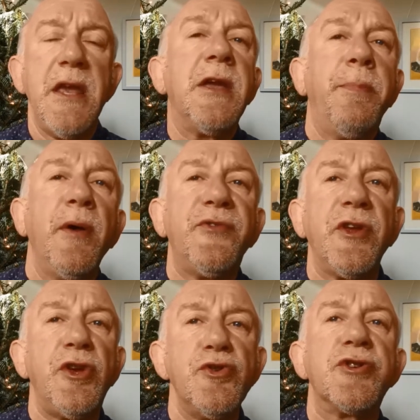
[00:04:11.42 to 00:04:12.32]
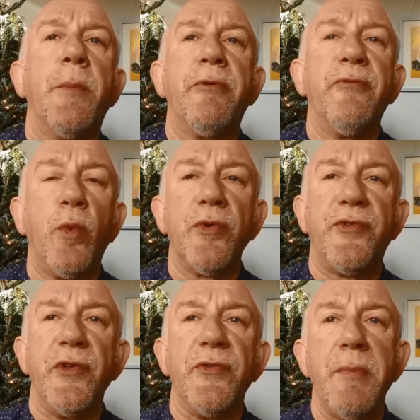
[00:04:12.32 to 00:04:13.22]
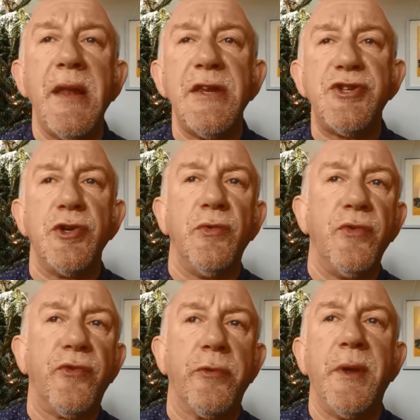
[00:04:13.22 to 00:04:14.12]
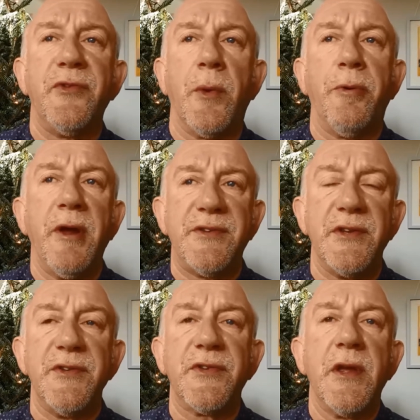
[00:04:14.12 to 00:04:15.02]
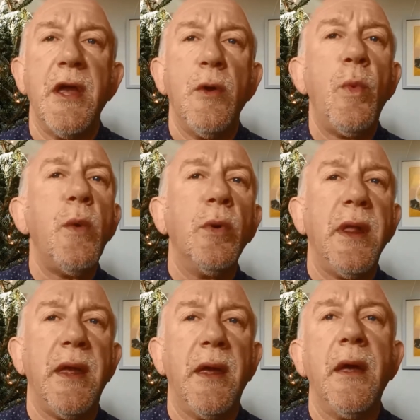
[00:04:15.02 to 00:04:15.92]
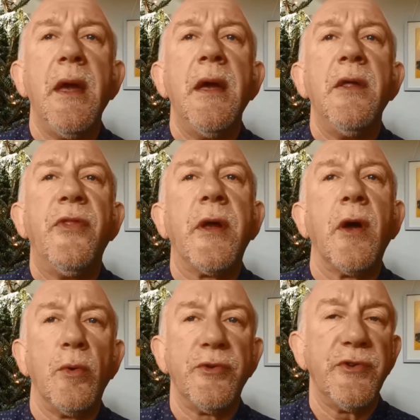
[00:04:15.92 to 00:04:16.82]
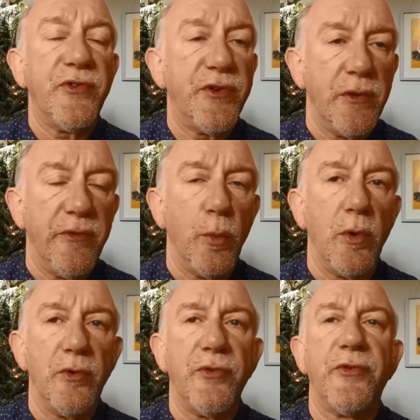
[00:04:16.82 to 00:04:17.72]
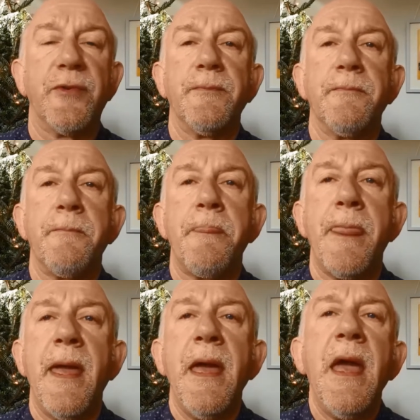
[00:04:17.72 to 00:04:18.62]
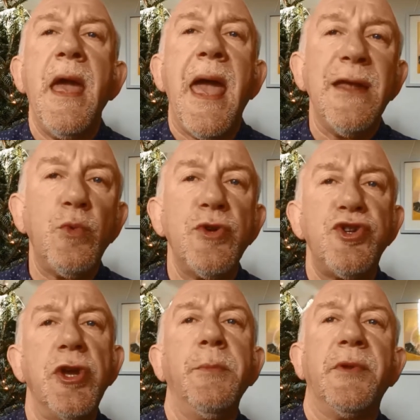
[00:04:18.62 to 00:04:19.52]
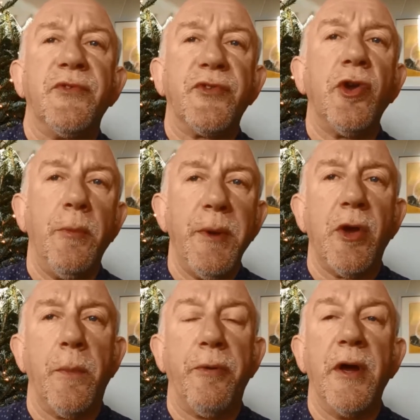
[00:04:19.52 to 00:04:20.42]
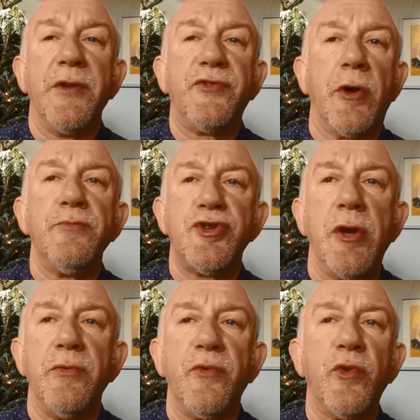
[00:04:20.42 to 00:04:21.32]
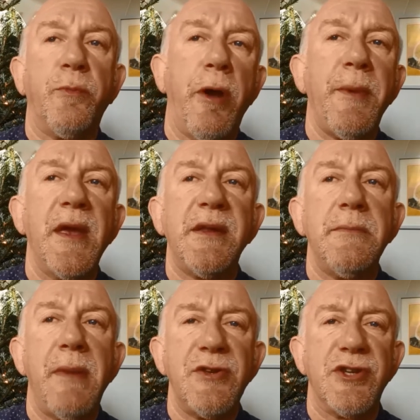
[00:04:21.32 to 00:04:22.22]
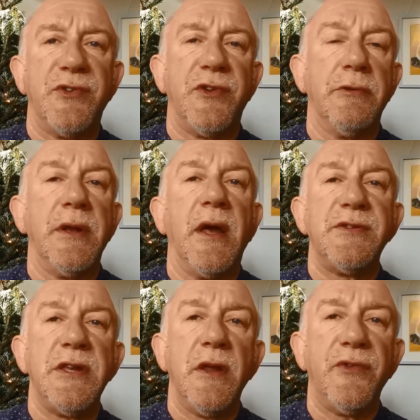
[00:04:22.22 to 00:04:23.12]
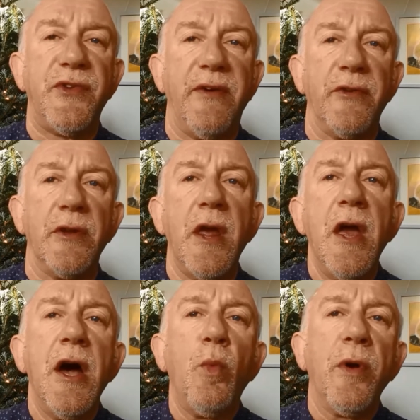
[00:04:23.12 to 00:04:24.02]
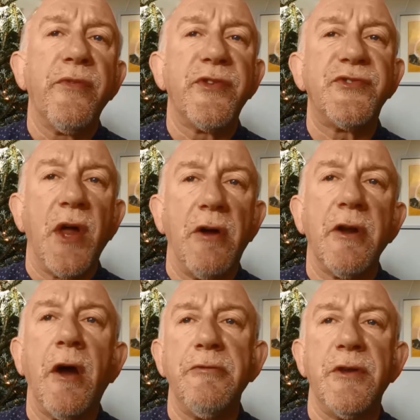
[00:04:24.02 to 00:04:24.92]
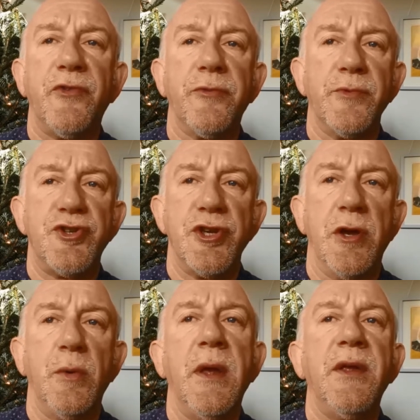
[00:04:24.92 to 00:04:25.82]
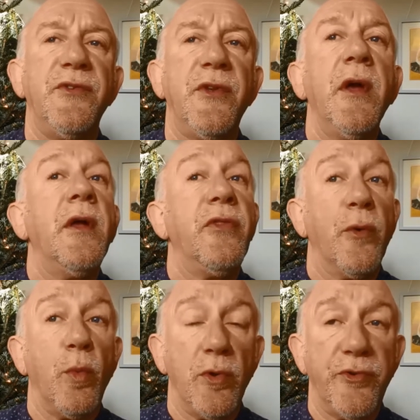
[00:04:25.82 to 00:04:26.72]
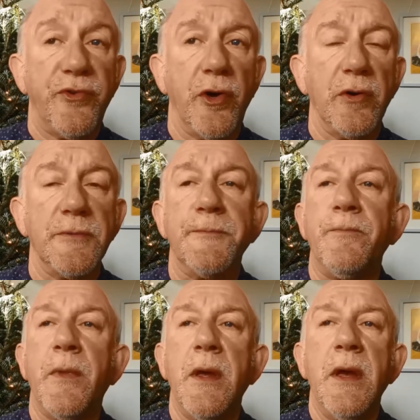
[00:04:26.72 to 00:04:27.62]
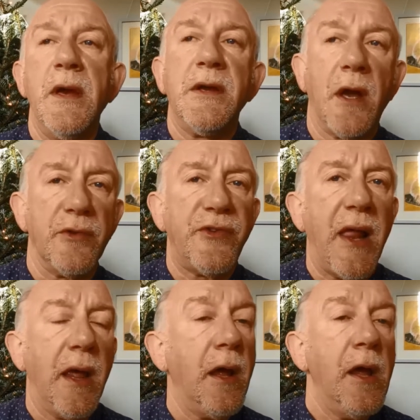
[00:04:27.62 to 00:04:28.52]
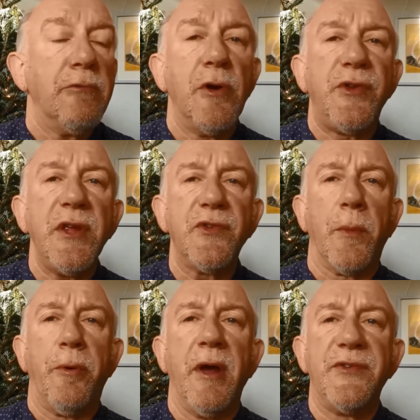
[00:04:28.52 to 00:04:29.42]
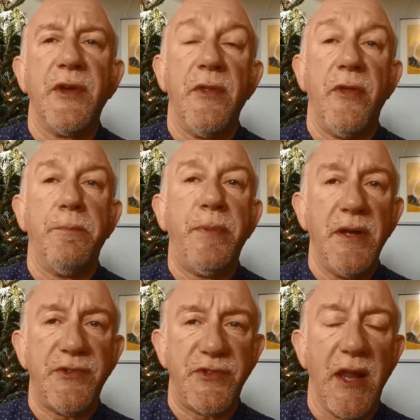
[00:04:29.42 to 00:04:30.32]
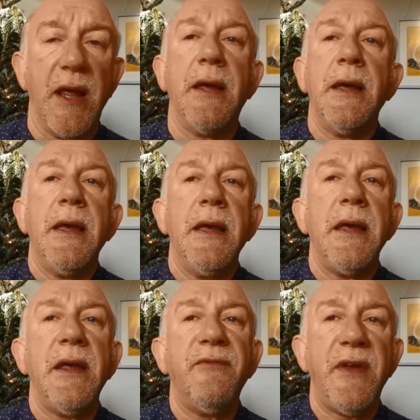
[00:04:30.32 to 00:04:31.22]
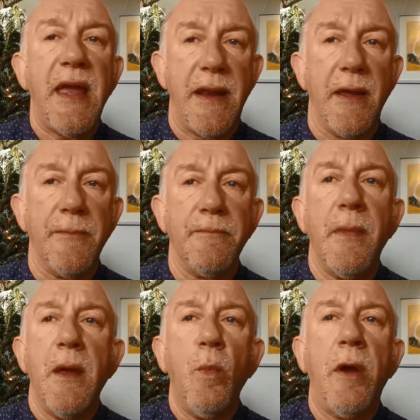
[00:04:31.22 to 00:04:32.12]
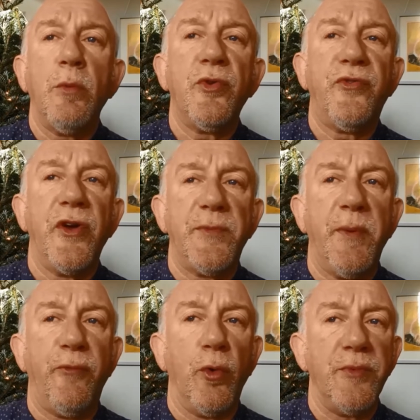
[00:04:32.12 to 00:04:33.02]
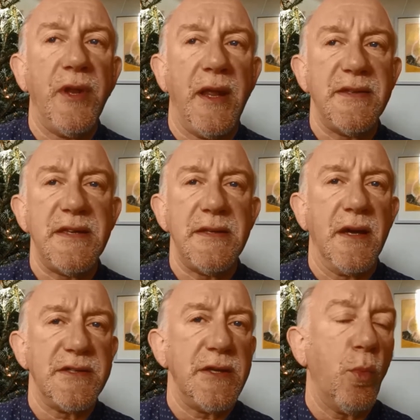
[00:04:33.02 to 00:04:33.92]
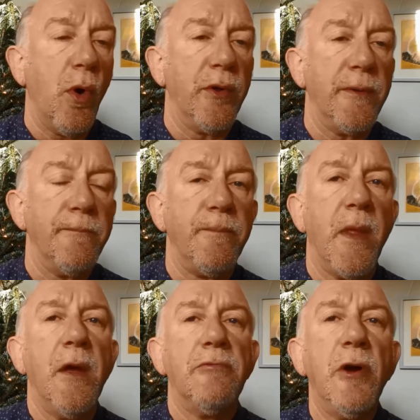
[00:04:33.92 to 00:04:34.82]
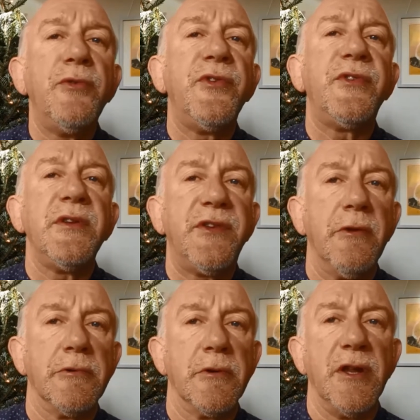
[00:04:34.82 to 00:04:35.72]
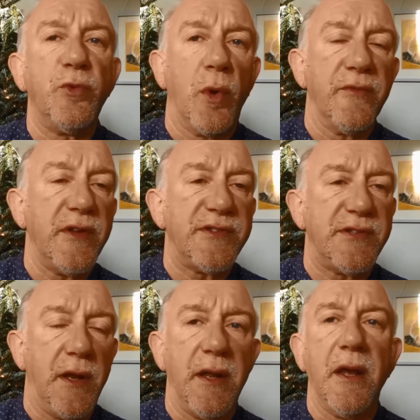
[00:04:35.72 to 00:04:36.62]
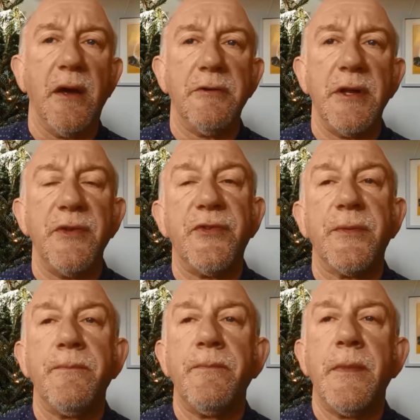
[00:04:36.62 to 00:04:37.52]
He composed a huge number of waltzes, mainly tunes from his operettas. We will hear the Gold and Silver Waltz. Edward German's comic opera Tom Jones was premiered in Manchester in 1907, and one of the star arias from the show is The Waltz Song. Carl Zeller wrote his operetta The Birdseller in Vienna, where it was first performed in 1891. Roses in Tyrol is one of its stunning arias.